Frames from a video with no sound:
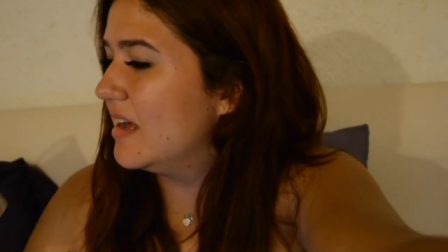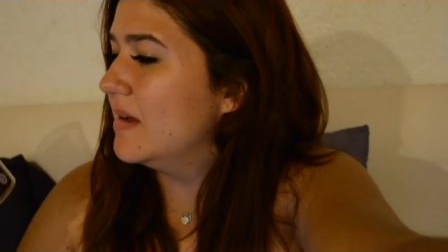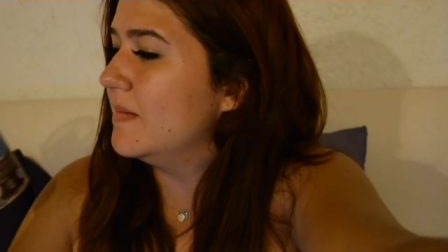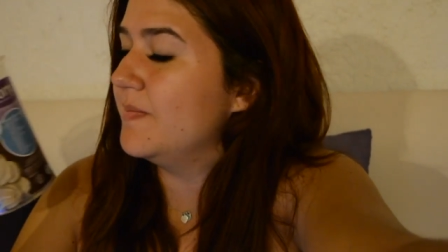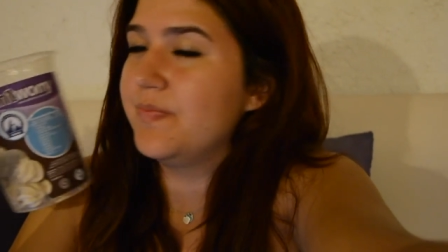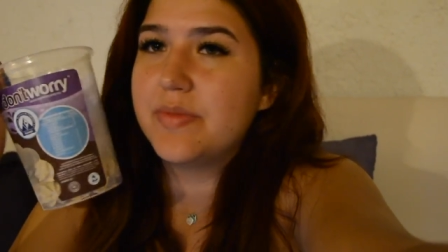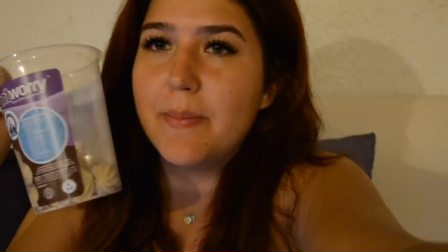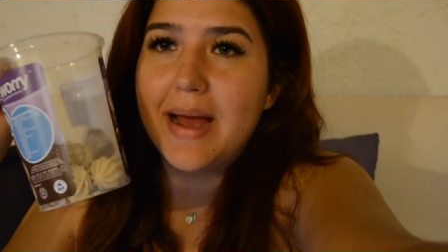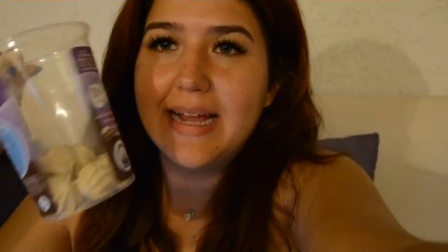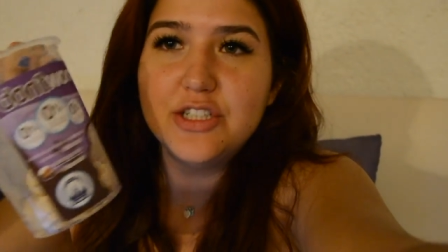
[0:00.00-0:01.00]
um,
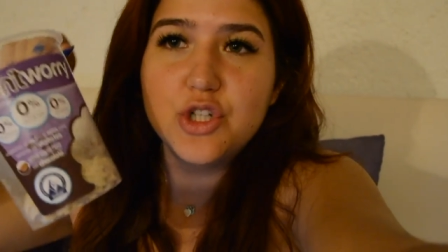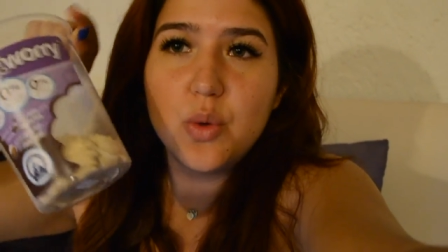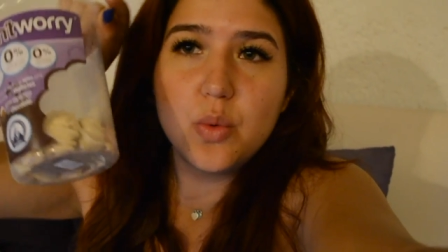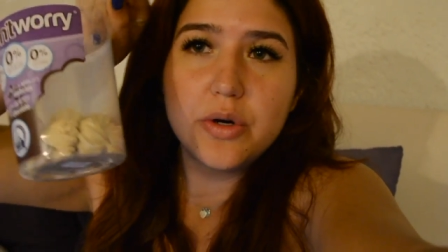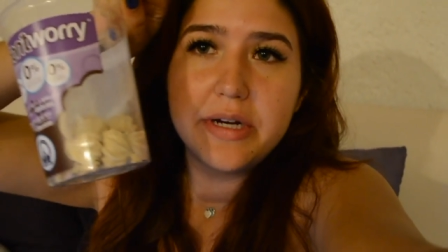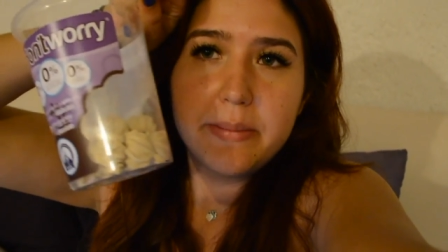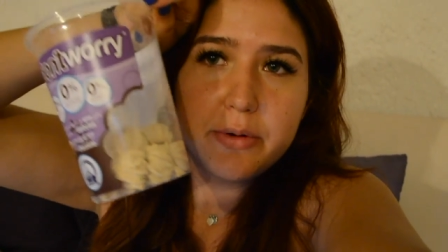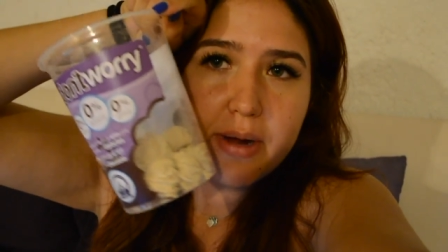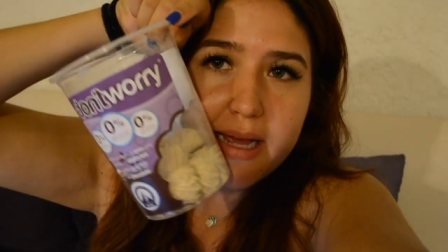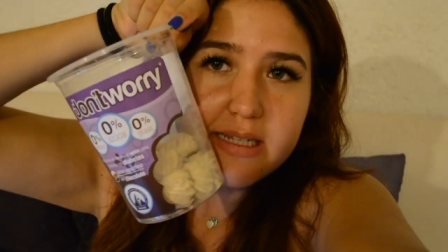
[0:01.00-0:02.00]
my Don't Worry
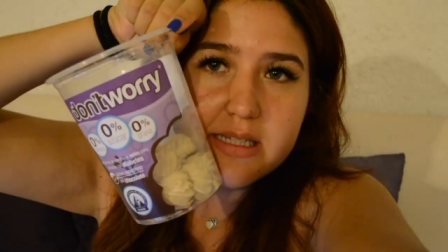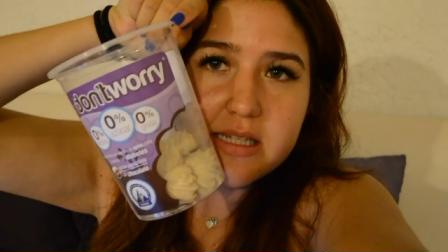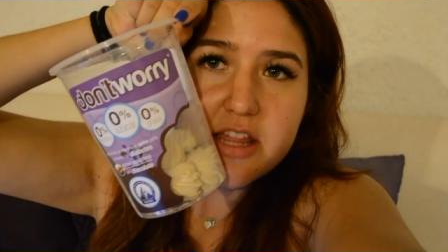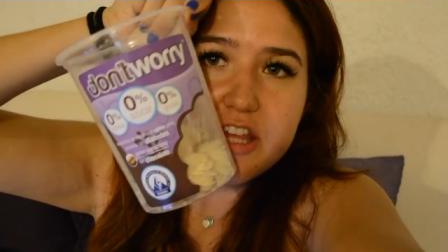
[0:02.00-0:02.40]
meringues.